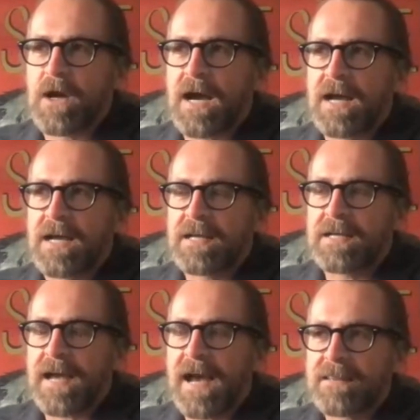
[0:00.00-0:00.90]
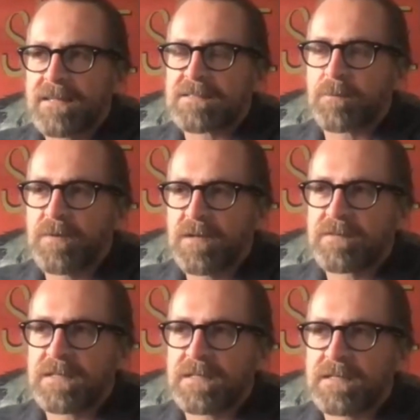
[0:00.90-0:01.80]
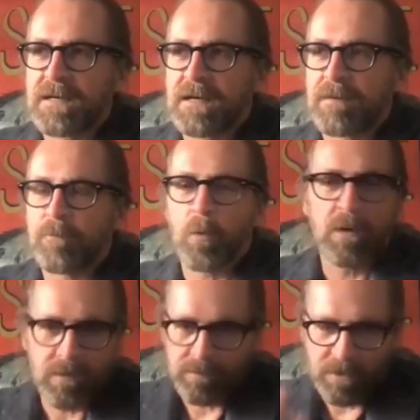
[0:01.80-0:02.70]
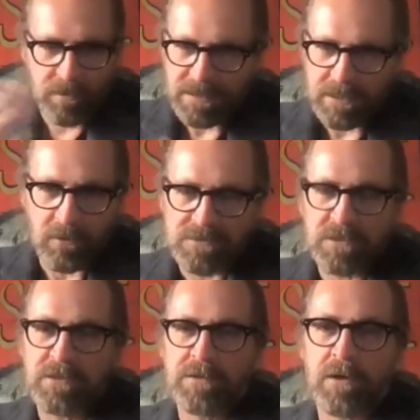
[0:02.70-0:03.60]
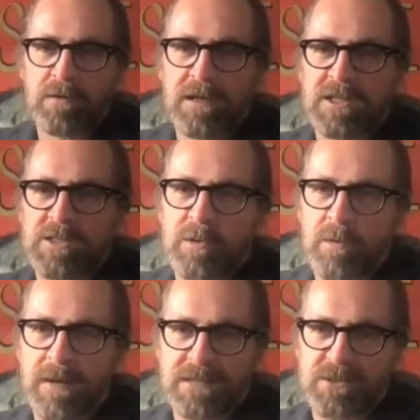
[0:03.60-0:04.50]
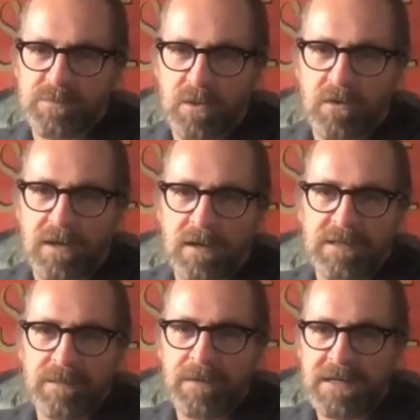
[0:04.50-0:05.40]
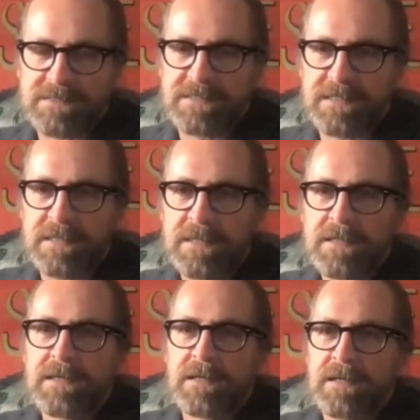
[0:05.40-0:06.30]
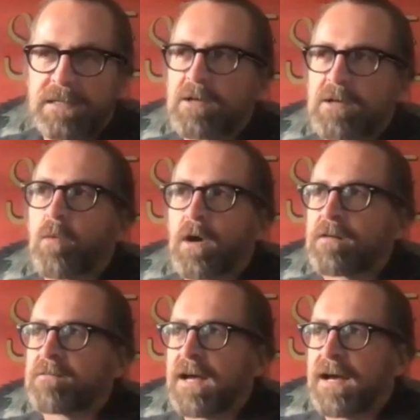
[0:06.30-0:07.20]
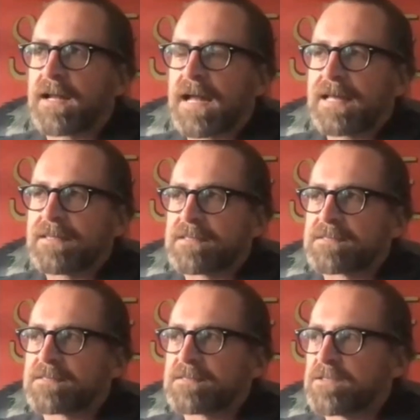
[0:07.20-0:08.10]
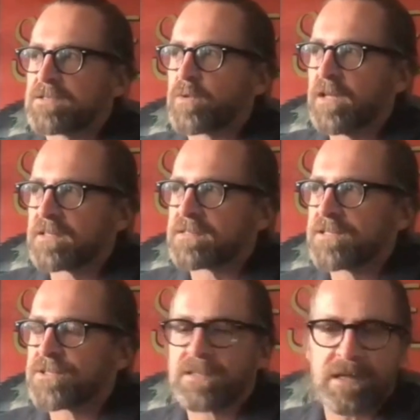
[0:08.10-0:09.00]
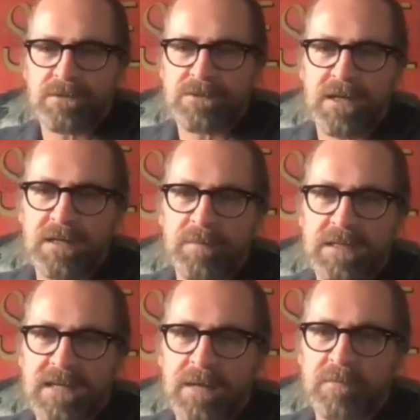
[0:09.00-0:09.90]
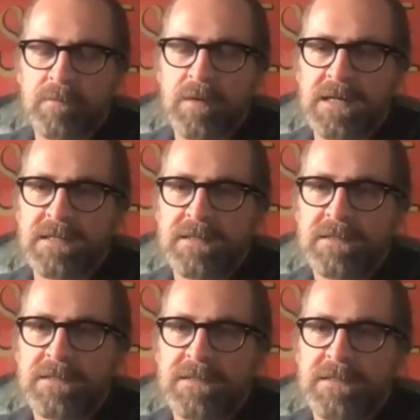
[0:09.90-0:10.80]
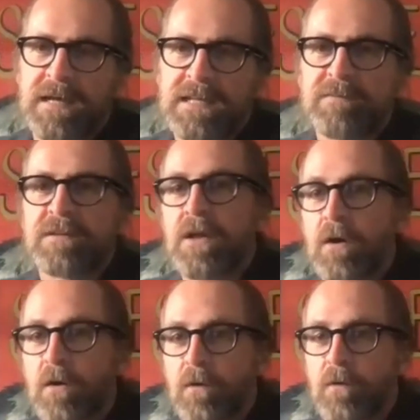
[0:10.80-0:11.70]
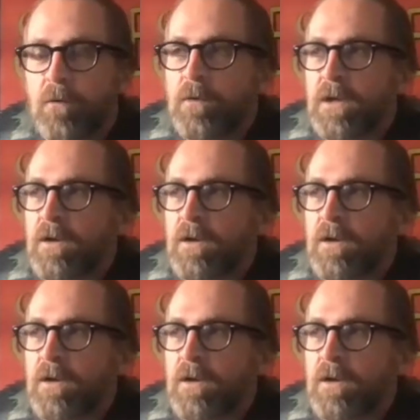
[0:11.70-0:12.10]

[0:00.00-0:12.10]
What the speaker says: I had this epiphany. Well, you're EO, so the Entrepreneur Masters program at MIT. Year one of that, I had this just realization that I was trading my time for money. And even though,